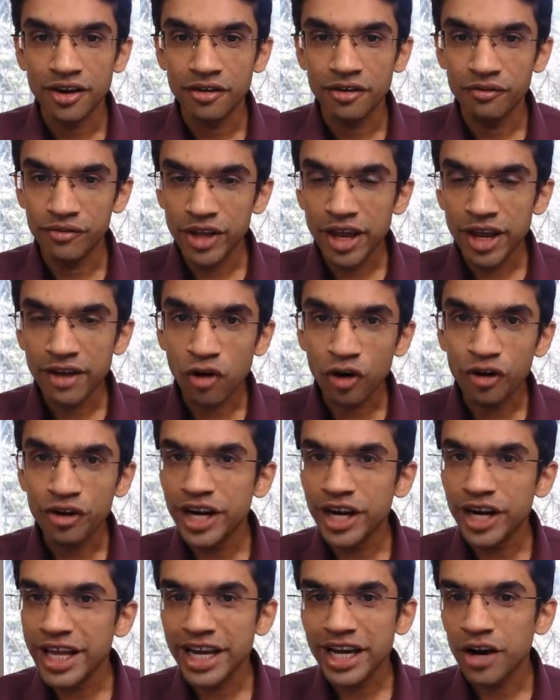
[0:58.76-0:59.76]
We have
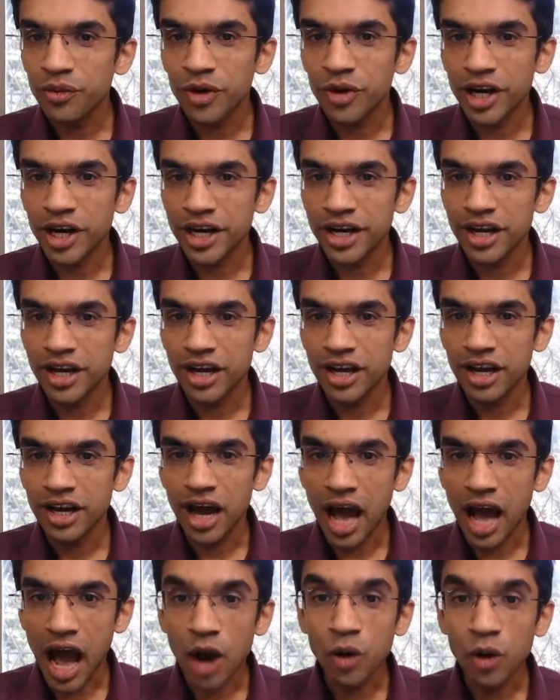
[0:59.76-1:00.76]
already covered
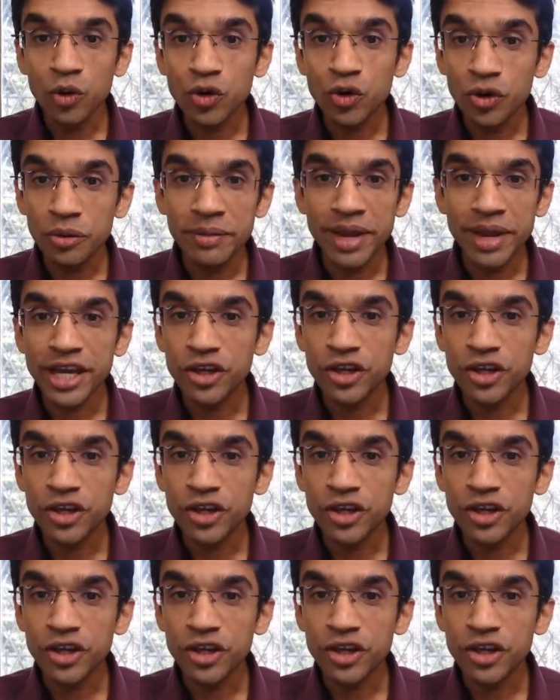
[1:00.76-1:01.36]
how to make